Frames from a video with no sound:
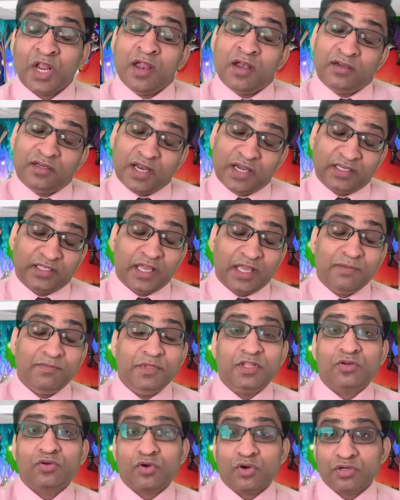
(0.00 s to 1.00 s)
That can be the
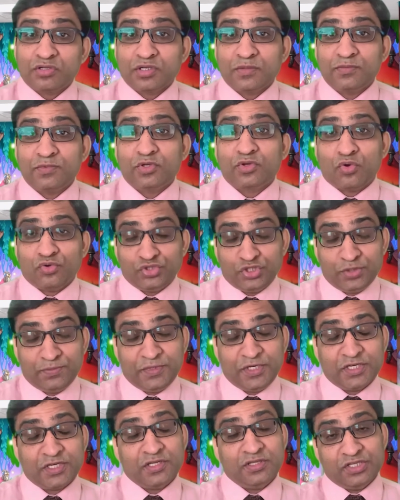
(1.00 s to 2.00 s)
cause of the
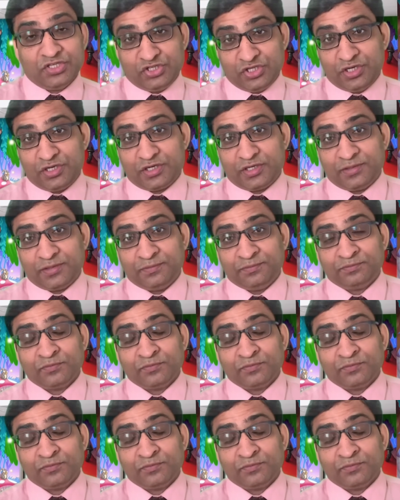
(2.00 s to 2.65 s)
constipation in the children.